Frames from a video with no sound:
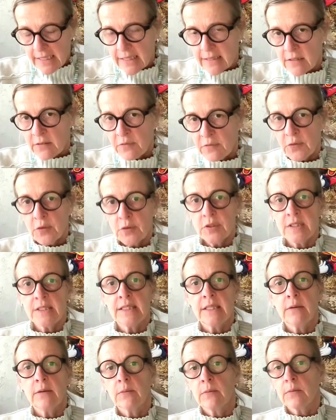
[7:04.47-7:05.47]
as a first
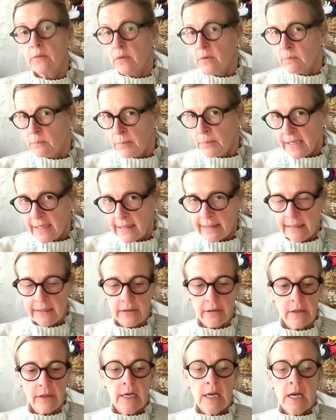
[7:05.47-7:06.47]
C. Be
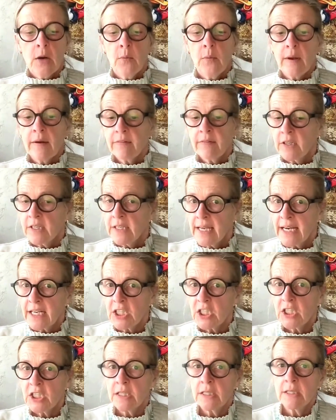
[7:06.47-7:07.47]
clear. We have a
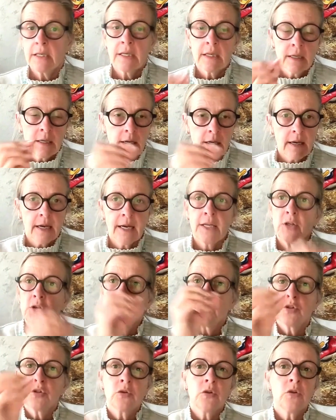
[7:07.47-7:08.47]
connection. Are you sure